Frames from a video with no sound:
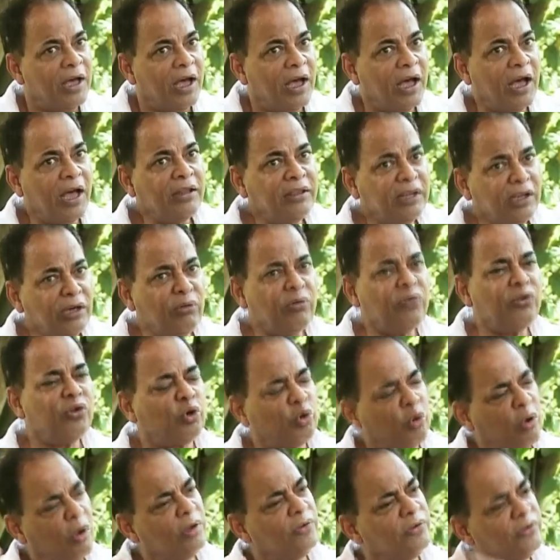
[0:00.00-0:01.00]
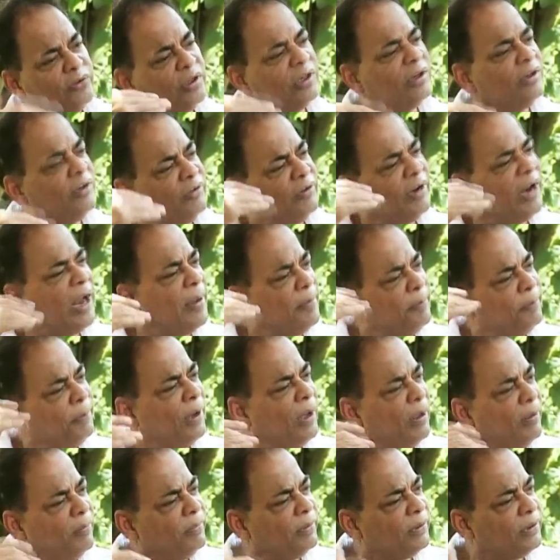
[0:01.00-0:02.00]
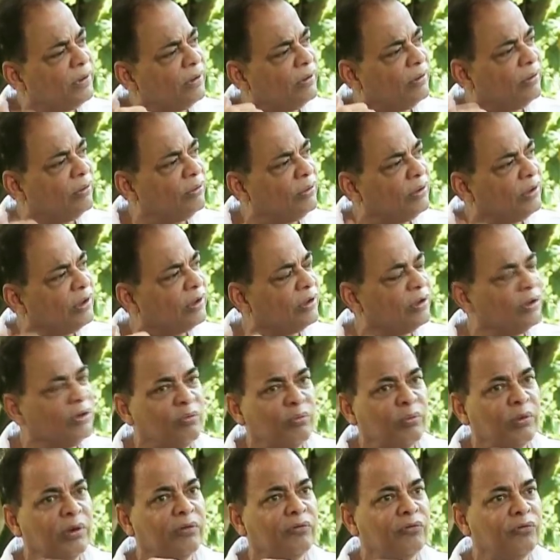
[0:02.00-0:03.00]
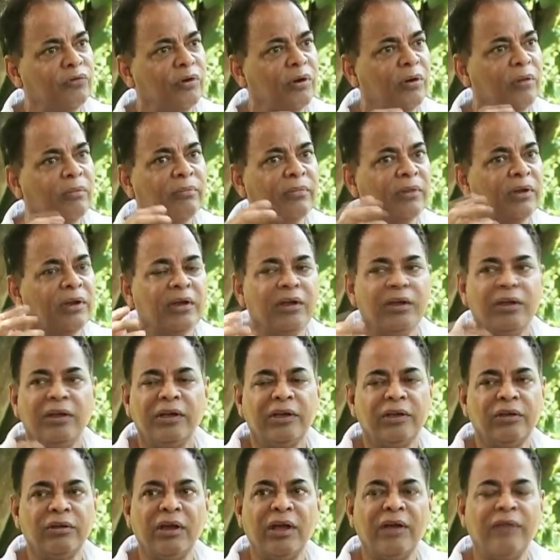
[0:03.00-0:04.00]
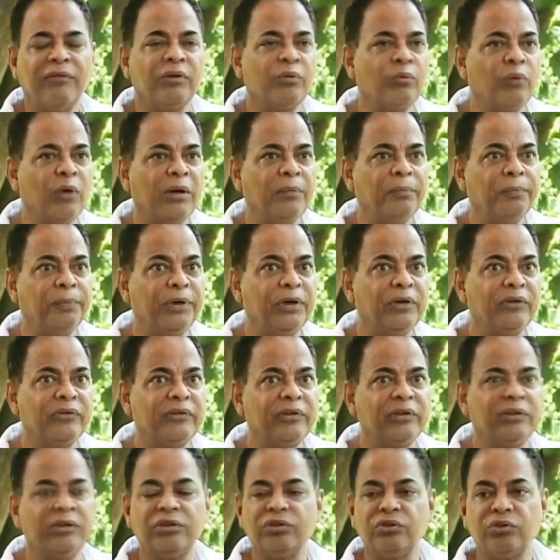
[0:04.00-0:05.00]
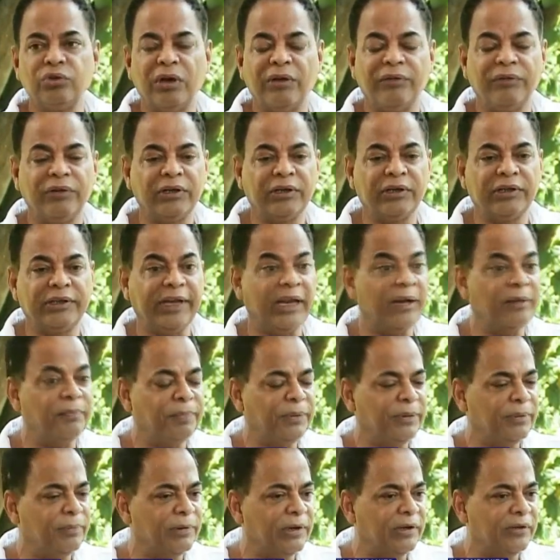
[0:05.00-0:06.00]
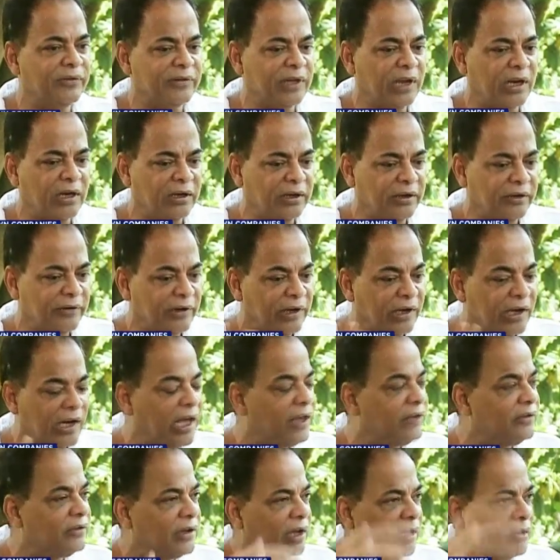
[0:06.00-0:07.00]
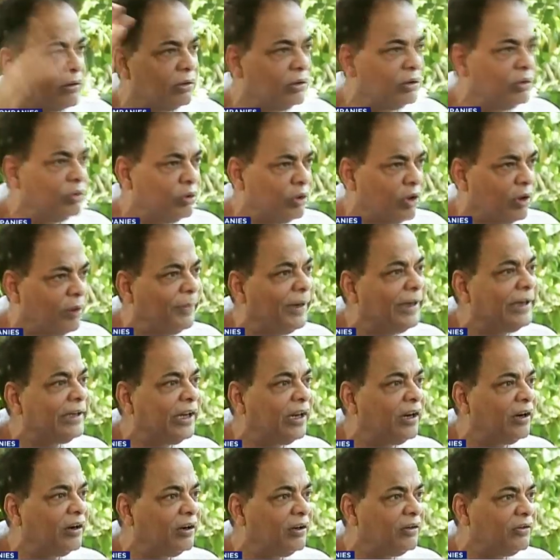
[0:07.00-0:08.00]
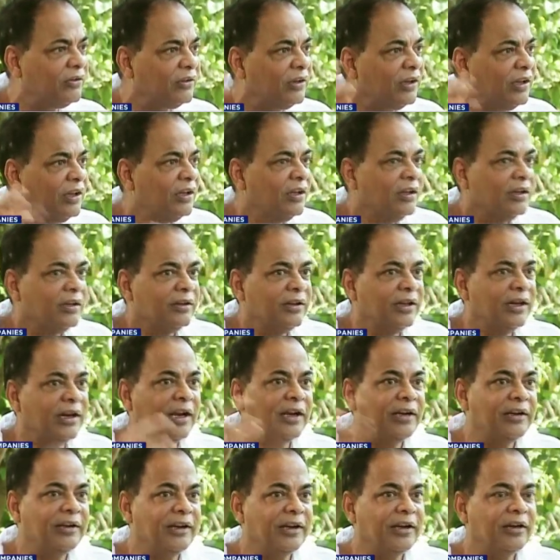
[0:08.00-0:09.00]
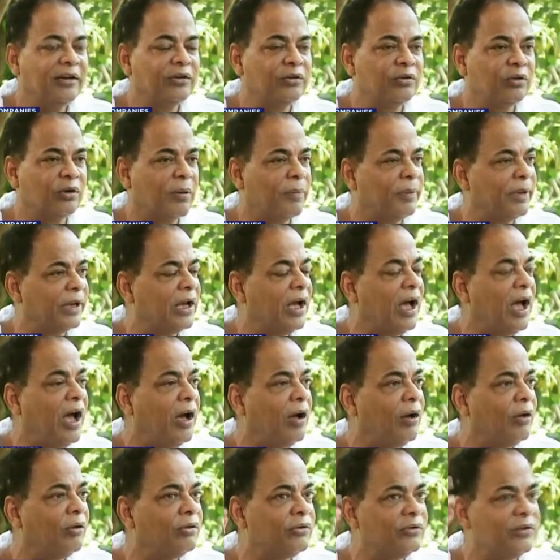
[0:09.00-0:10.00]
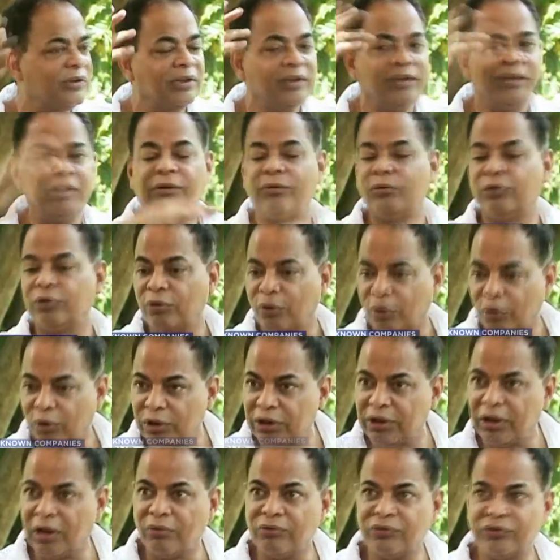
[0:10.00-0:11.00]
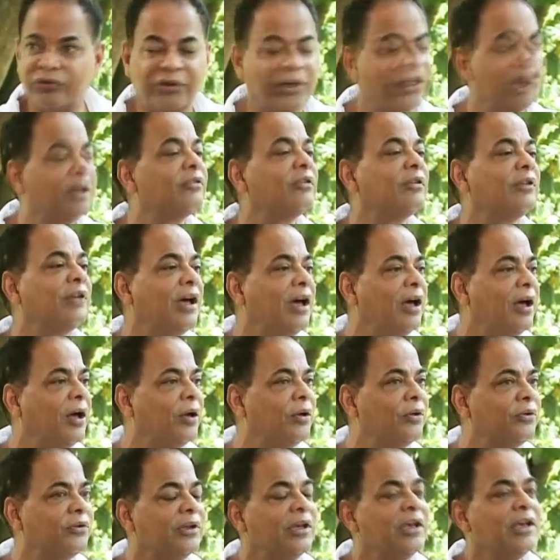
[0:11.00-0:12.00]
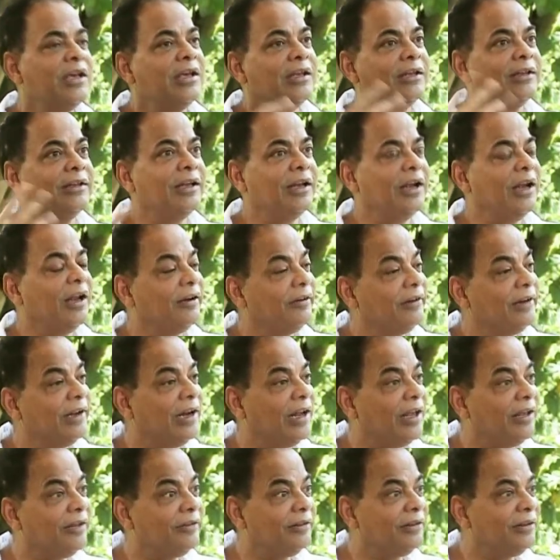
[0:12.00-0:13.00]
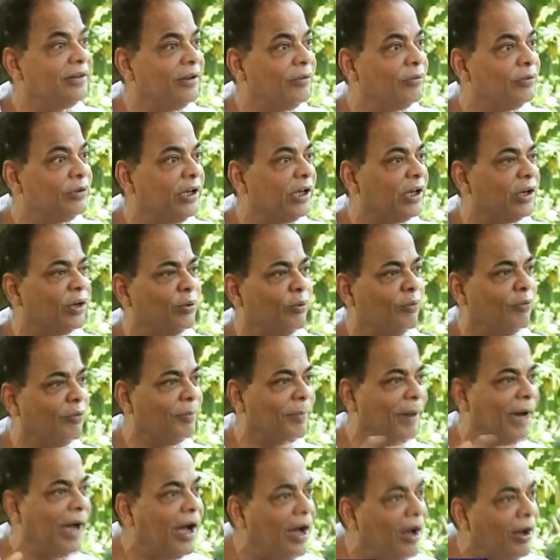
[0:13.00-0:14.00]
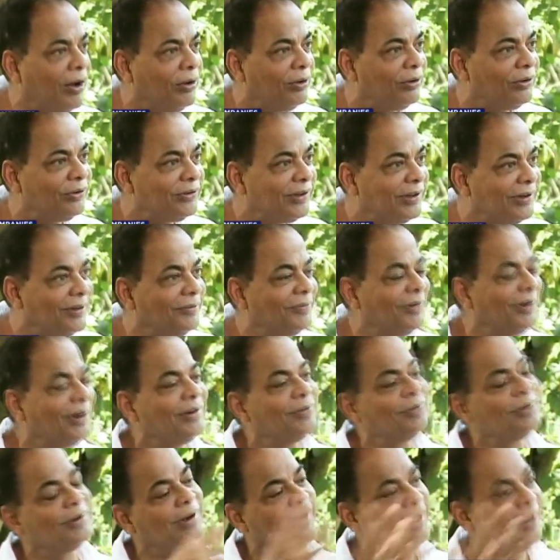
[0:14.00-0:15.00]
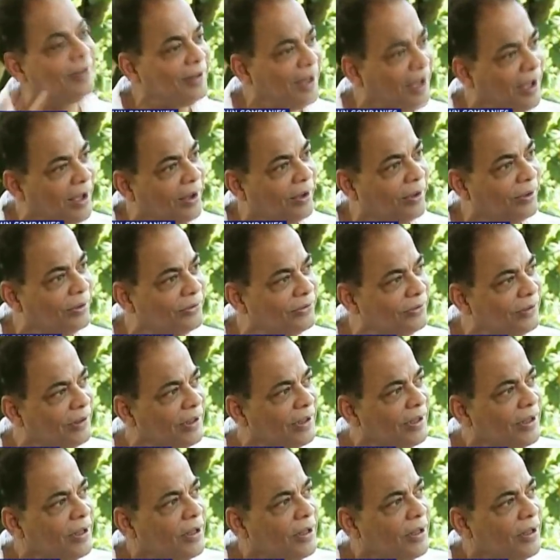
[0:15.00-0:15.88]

I think it was a constant ramp up. You know, went from, you know, having one person to having 10 people and suddenly realizing I couldn't do it on my terrace. Then I took a bigger house and they were the whole downstairs of the house. Then I realized they were taking over my house, then went to another house.